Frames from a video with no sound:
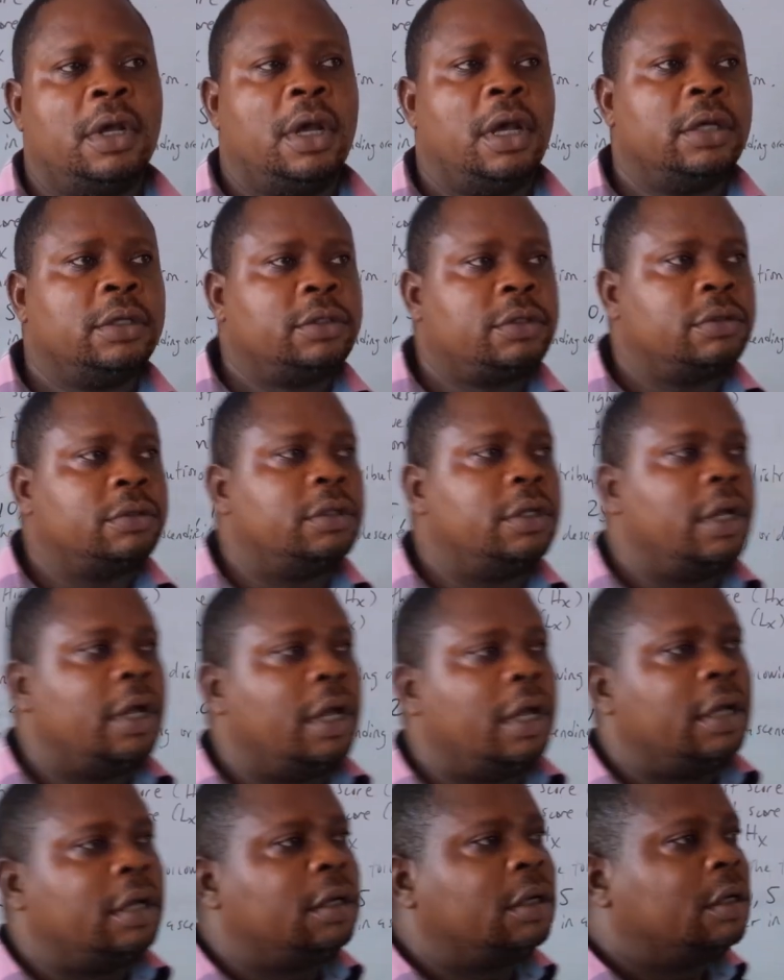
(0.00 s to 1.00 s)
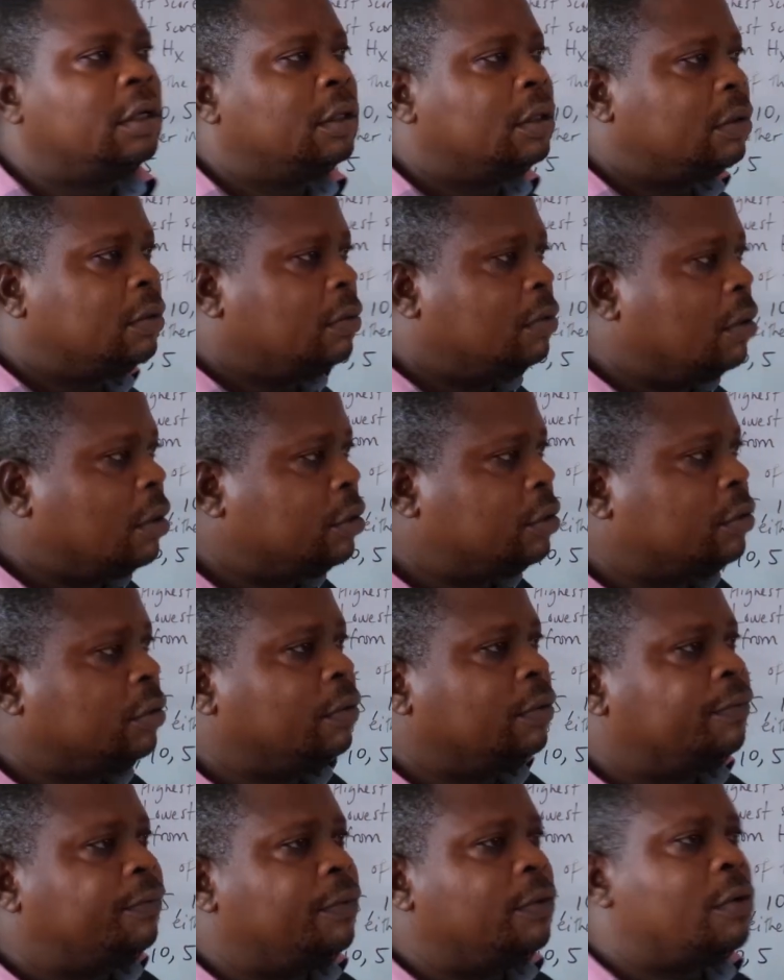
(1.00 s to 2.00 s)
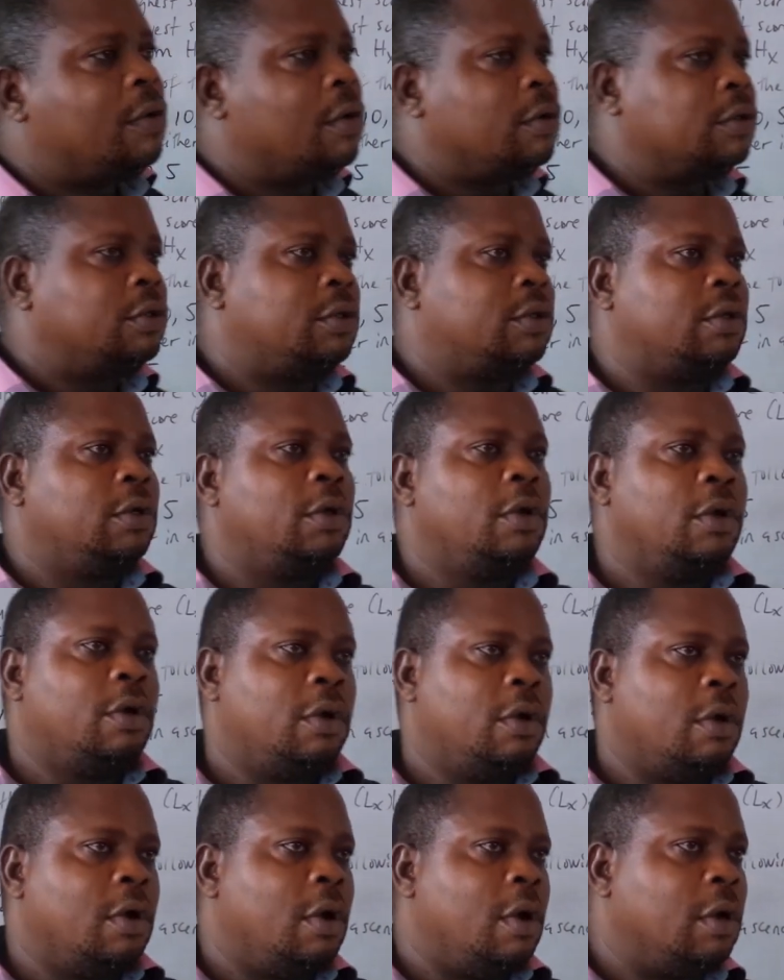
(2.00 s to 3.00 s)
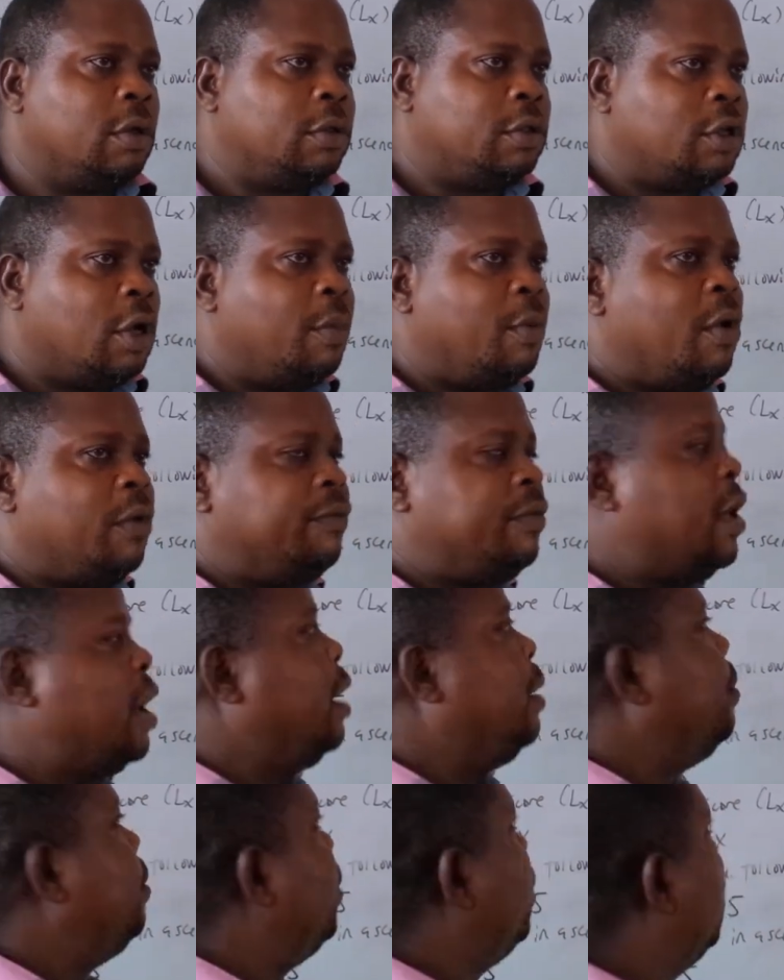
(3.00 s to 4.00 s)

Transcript: And today we want to focus on some of them.